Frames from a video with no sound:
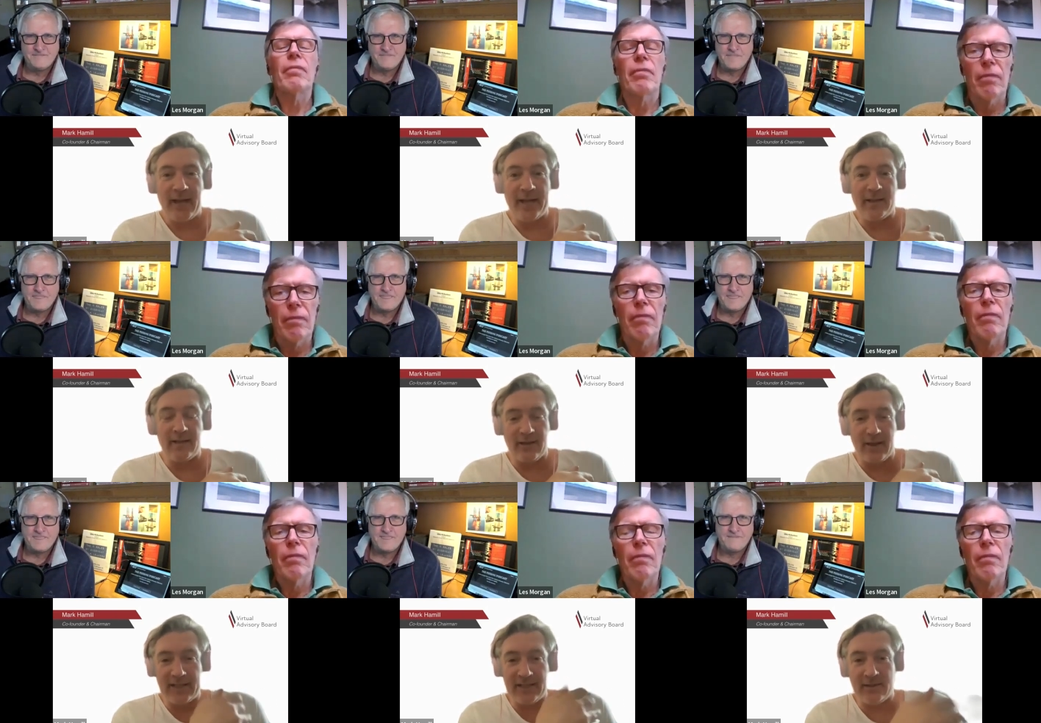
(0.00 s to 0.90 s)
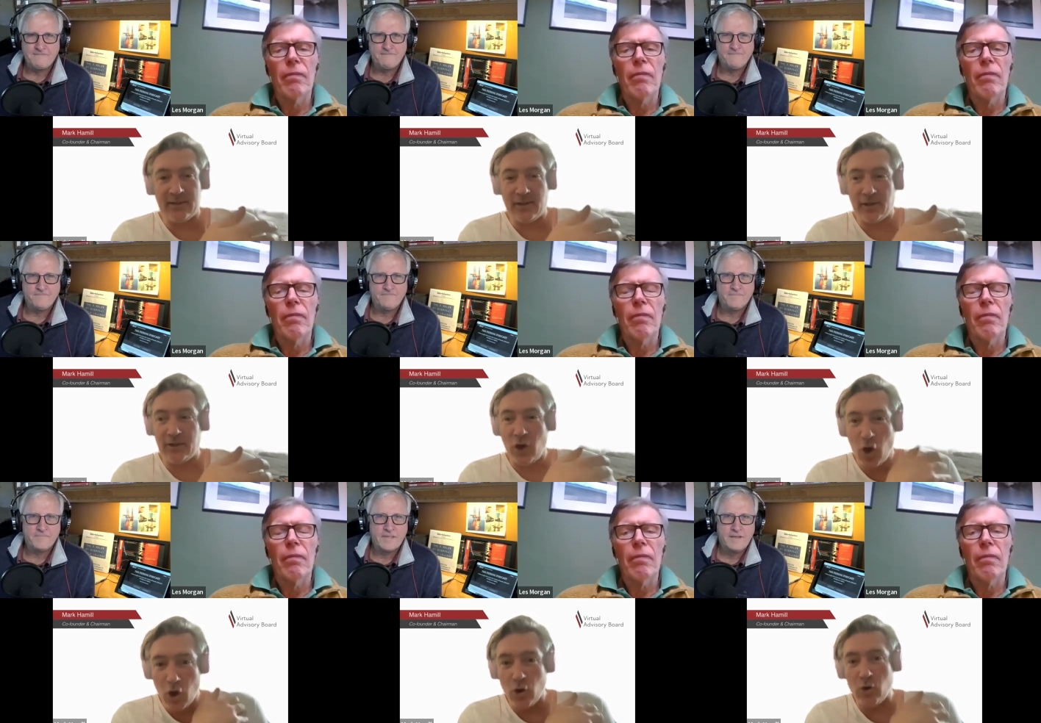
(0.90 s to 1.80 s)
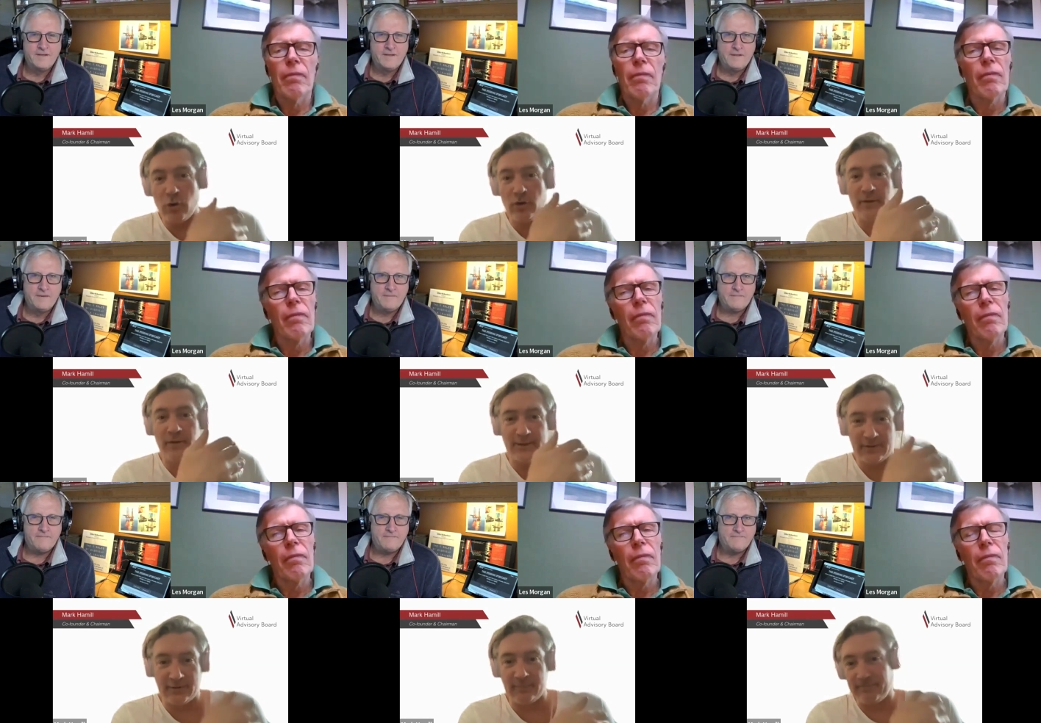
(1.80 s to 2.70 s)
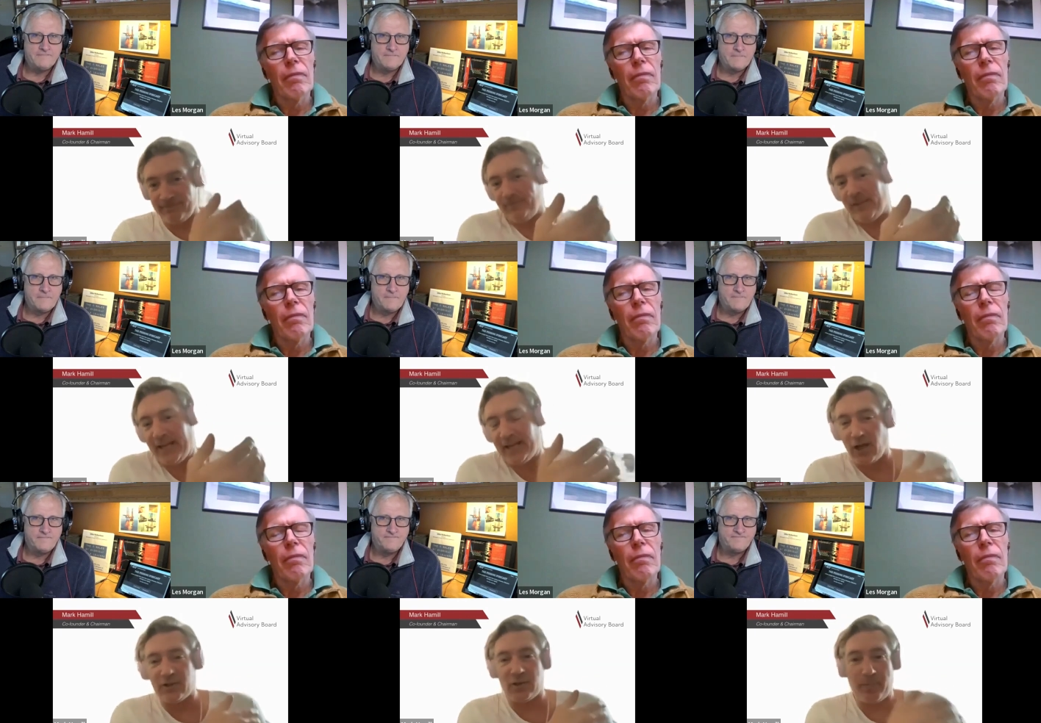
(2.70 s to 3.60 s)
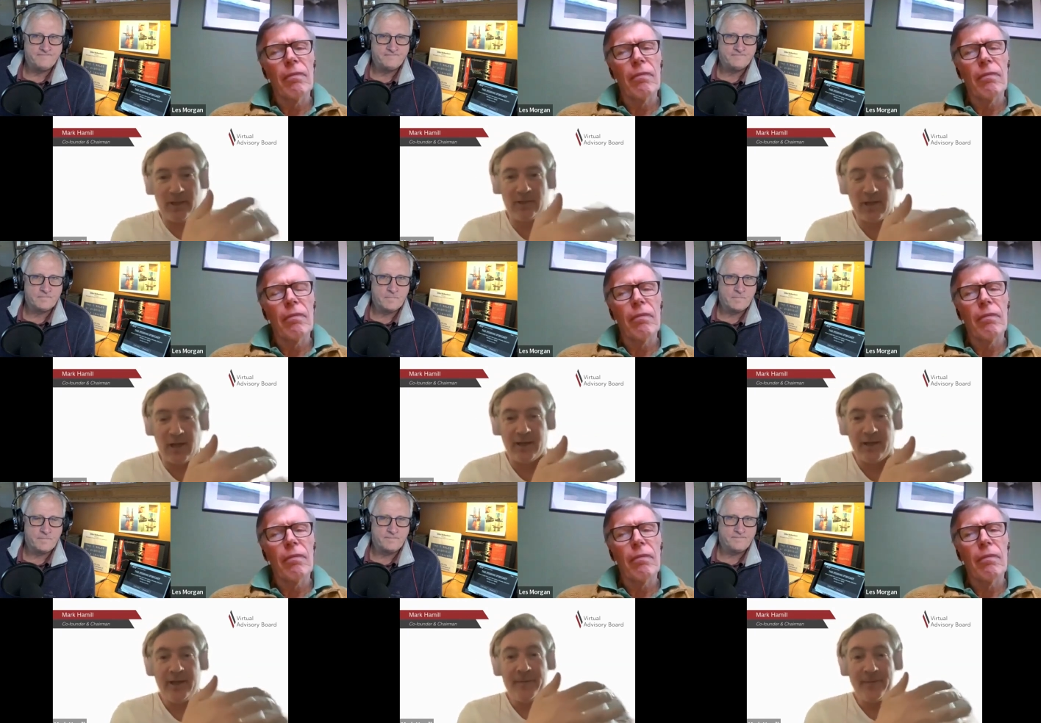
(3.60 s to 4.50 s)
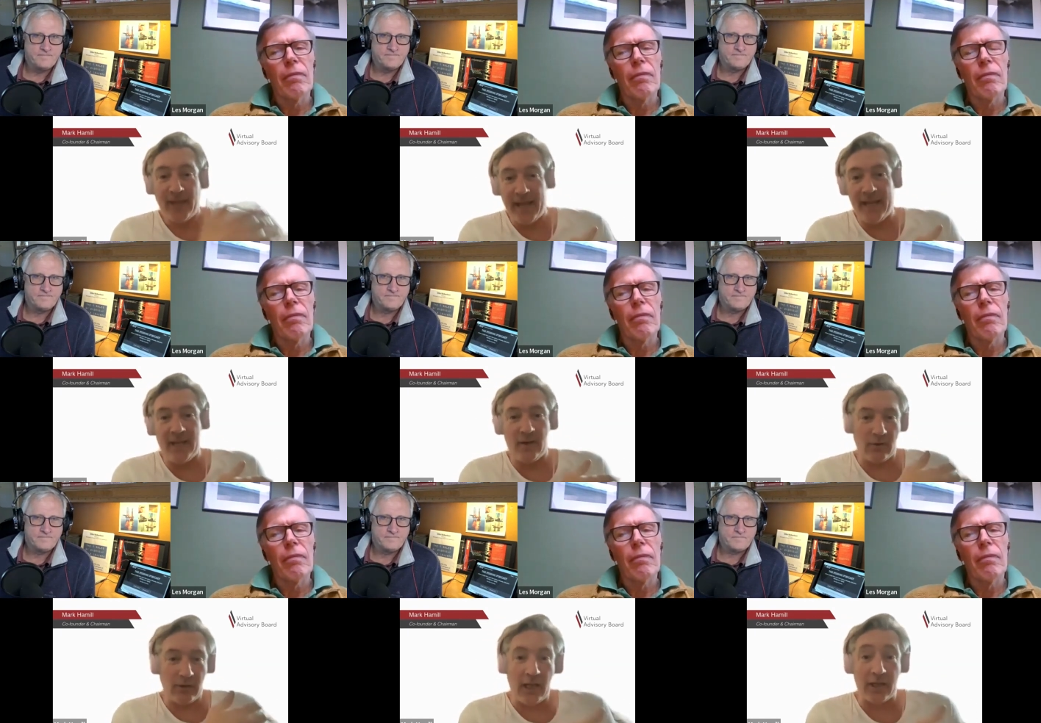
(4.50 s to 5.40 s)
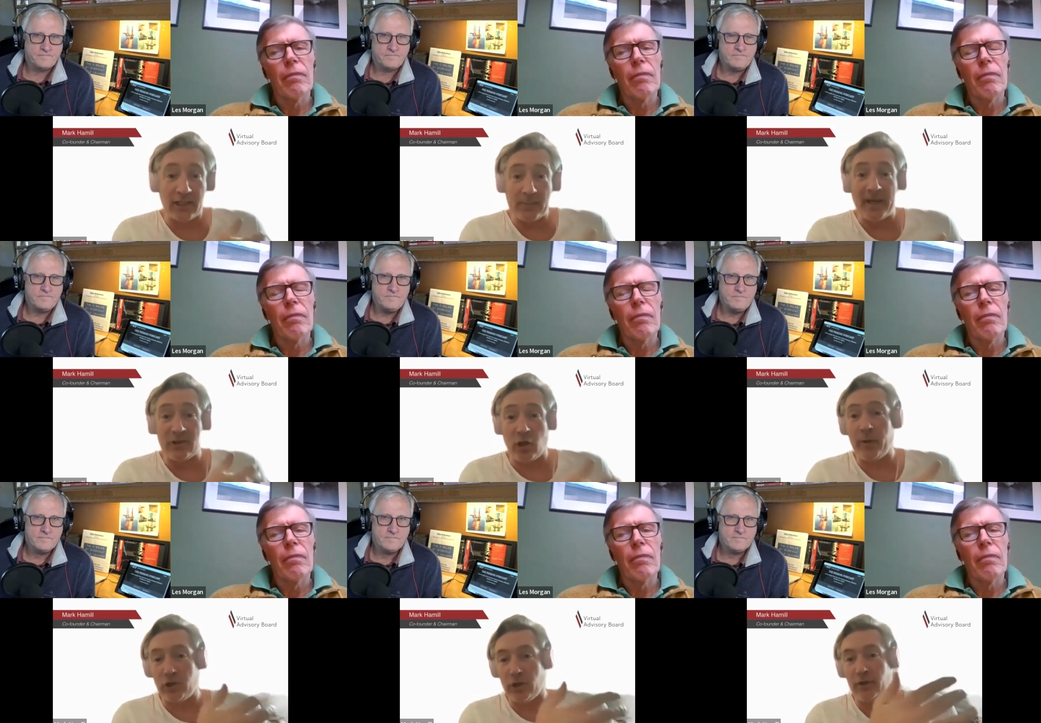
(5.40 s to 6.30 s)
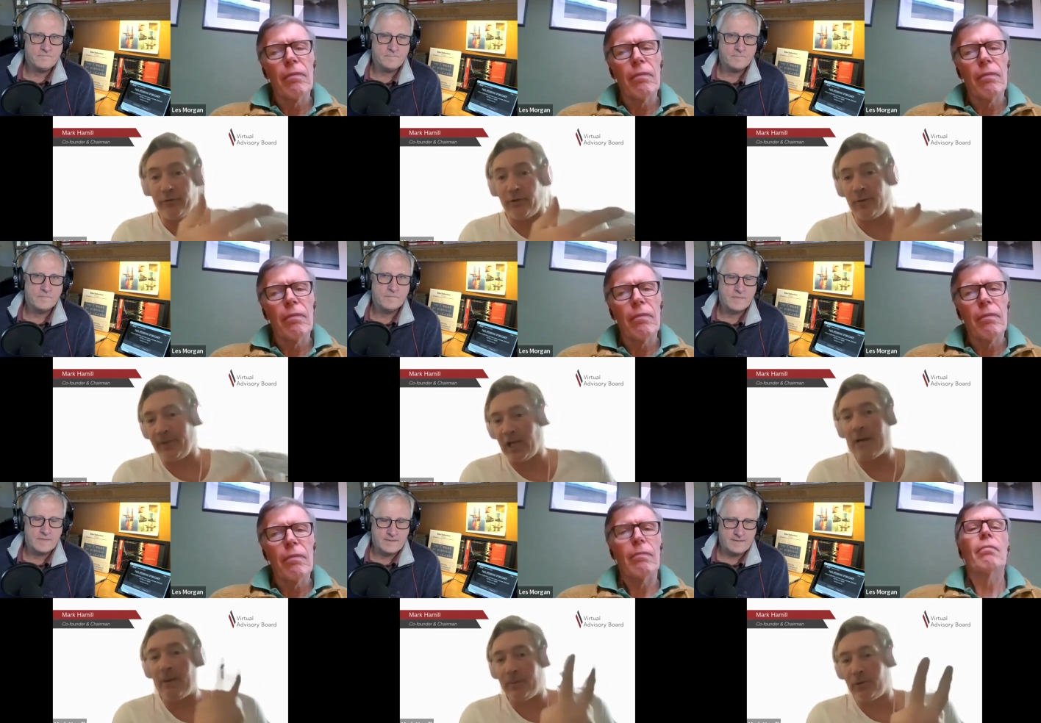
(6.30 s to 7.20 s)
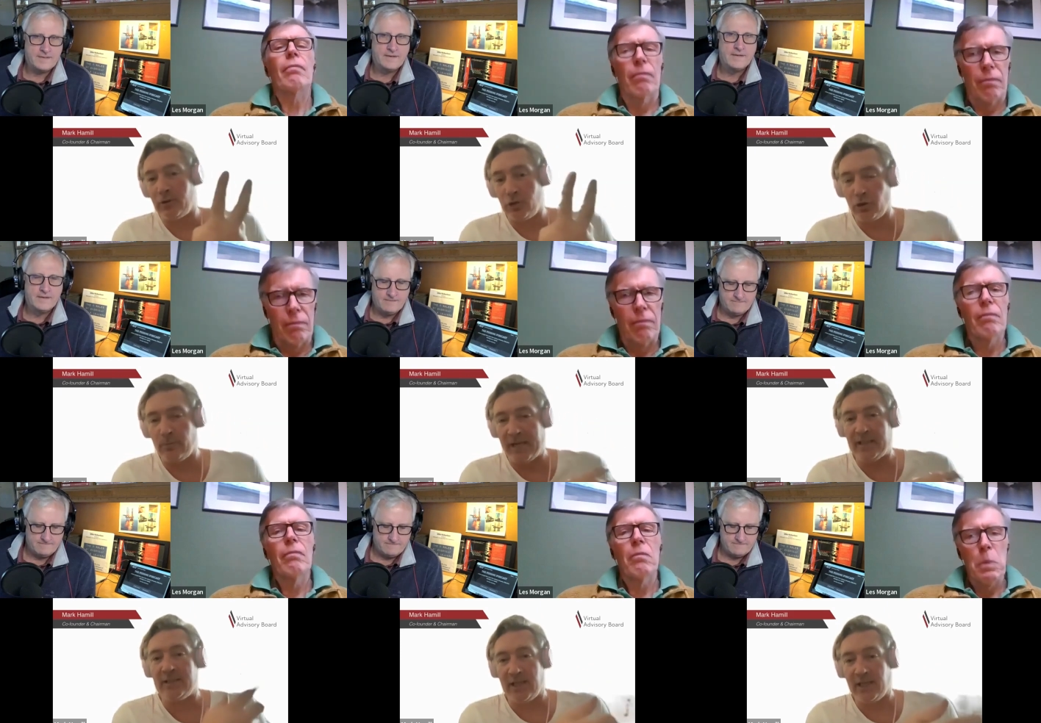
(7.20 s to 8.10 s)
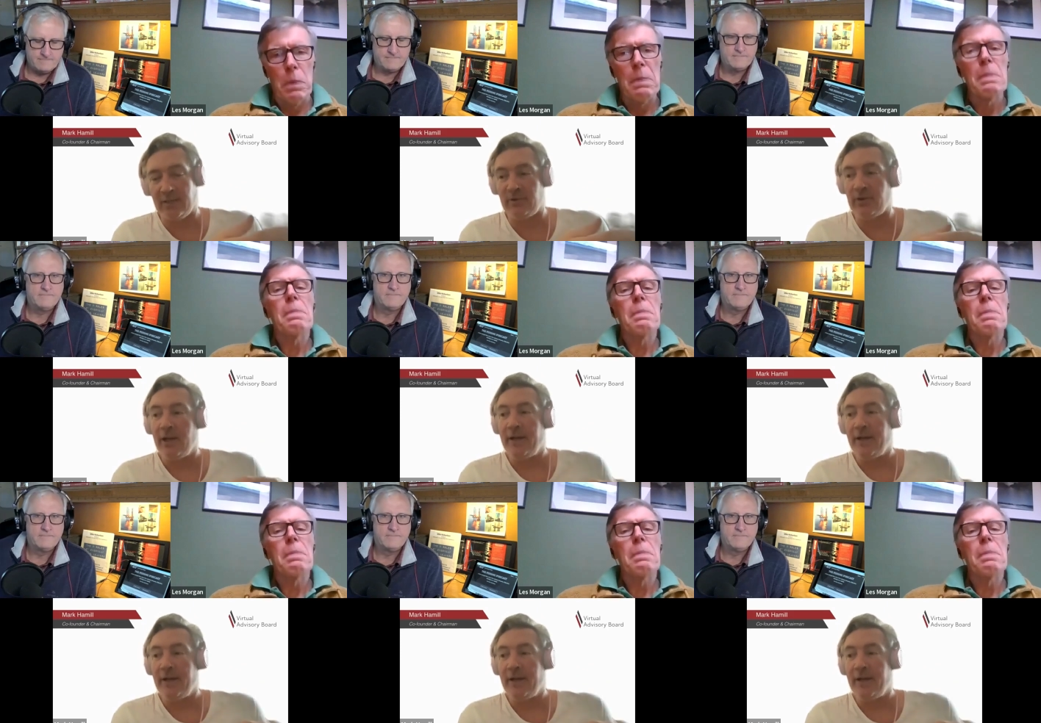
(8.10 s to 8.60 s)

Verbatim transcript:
Speaker 1: and as the the whole ethos is built on a a lot of these players know each other from they come up through two main teams.